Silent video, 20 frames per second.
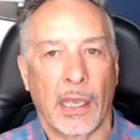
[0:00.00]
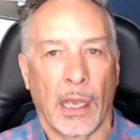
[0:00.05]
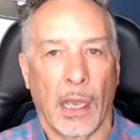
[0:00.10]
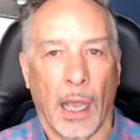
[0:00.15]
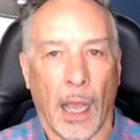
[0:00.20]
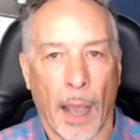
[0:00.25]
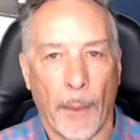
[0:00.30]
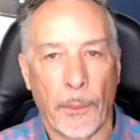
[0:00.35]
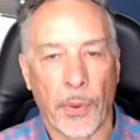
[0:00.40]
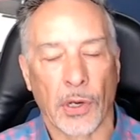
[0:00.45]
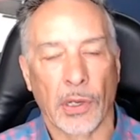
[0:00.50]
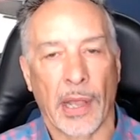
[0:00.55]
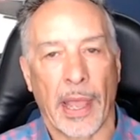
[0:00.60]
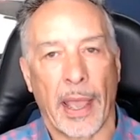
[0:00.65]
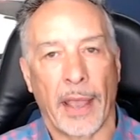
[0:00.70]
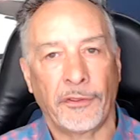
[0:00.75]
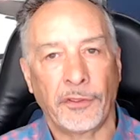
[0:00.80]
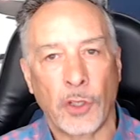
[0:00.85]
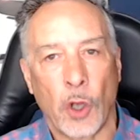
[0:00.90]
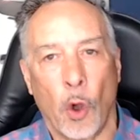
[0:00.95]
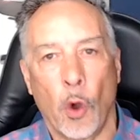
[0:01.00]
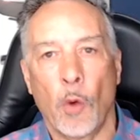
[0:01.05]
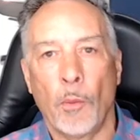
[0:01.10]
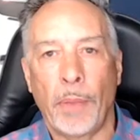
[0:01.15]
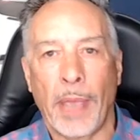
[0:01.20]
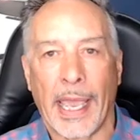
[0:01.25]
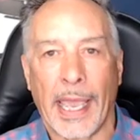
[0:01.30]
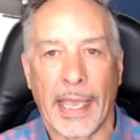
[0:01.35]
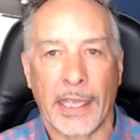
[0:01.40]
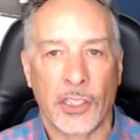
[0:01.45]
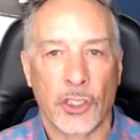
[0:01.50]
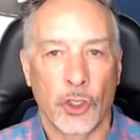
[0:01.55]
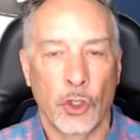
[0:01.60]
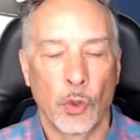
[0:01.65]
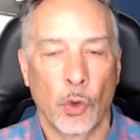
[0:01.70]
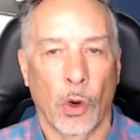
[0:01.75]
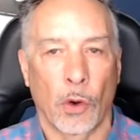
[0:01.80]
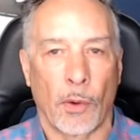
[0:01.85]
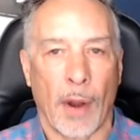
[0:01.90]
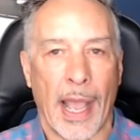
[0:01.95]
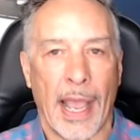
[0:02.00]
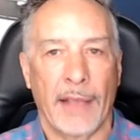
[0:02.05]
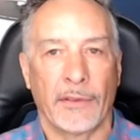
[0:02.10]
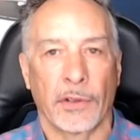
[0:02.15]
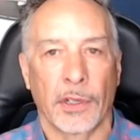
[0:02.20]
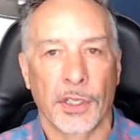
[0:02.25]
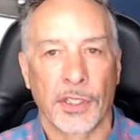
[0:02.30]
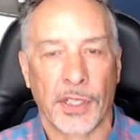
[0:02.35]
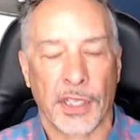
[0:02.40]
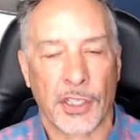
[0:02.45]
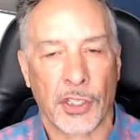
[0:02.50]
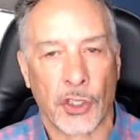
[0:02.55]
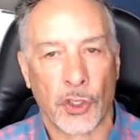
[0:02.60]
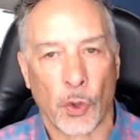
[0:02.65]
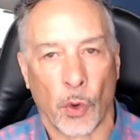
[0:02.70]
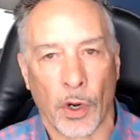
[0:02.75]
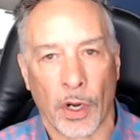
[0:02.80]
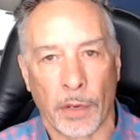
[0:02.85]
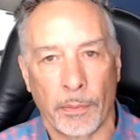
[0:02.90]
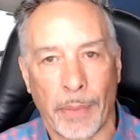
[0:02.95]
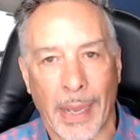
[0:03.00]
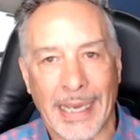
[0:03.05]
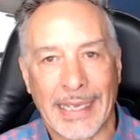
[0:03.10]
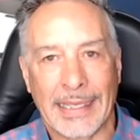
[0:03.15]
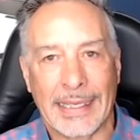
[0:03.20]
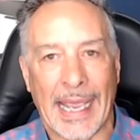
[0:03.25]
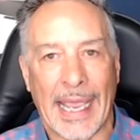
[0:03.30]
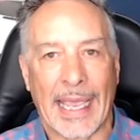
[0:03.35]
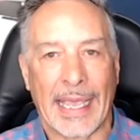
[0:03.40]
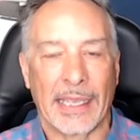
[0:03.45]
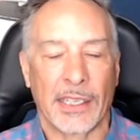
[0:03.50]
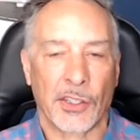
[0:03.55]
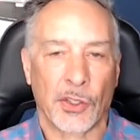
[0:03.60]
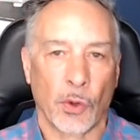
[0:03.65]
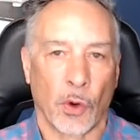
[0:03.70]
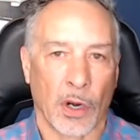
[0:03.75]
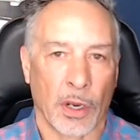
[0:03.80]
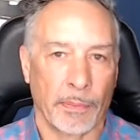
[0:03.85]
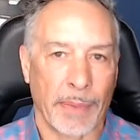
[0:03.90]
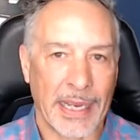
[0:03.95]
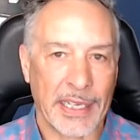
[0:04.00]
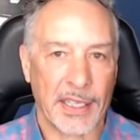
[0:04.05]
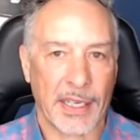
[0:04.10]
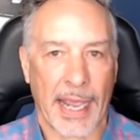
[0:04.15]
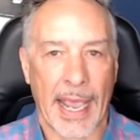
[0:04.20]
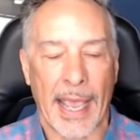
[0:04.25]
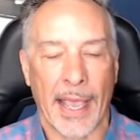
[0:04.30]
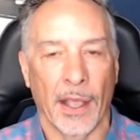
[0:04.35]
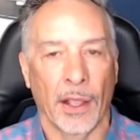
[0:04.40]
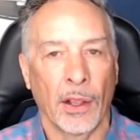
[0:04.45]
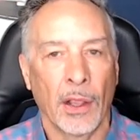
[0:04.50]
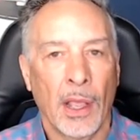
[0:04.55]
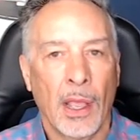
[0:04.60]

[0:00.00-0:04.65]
Upper left homepage, new arrivals. It's sorted by date, sorted by scale.